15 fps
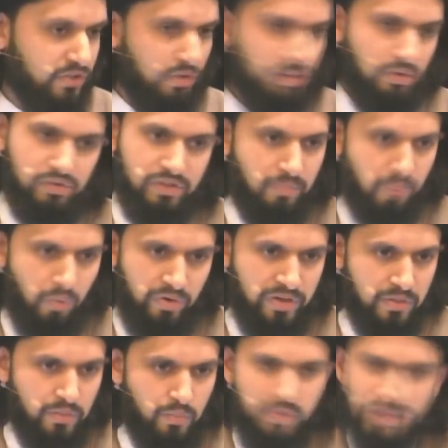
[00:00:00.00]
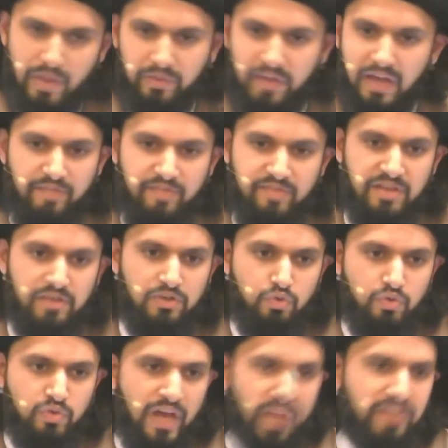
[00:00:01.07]
early in the morning, without caffeine, you
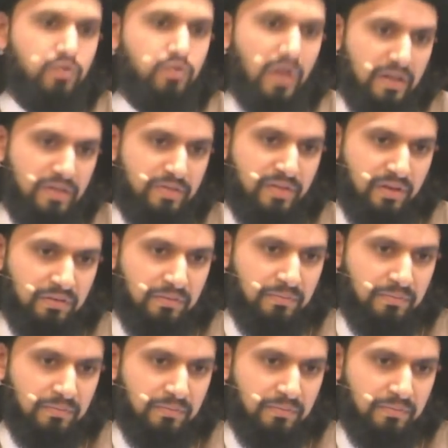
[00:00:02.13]
can't do anything.